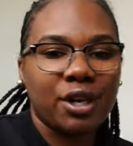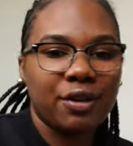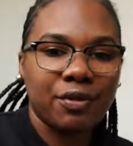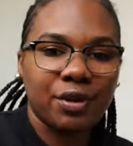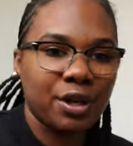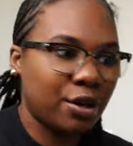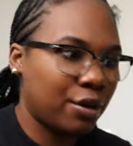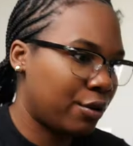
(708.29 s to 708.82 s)
never
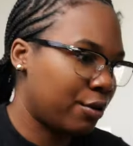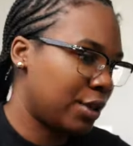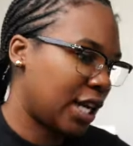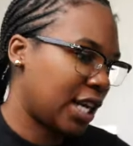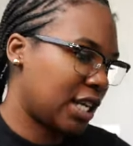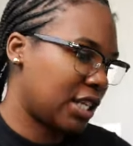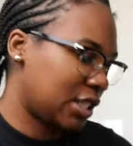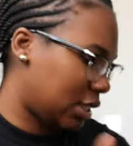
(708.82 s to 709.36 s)
know.
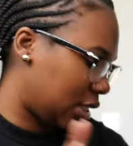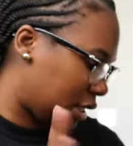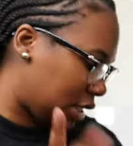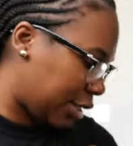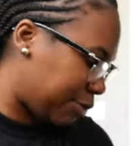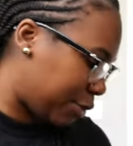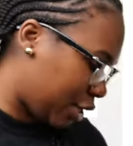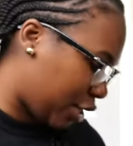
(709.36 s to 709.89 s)
That can just
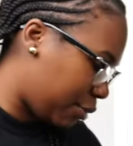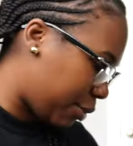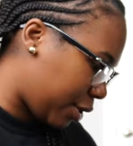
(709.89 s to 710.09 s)
slip in your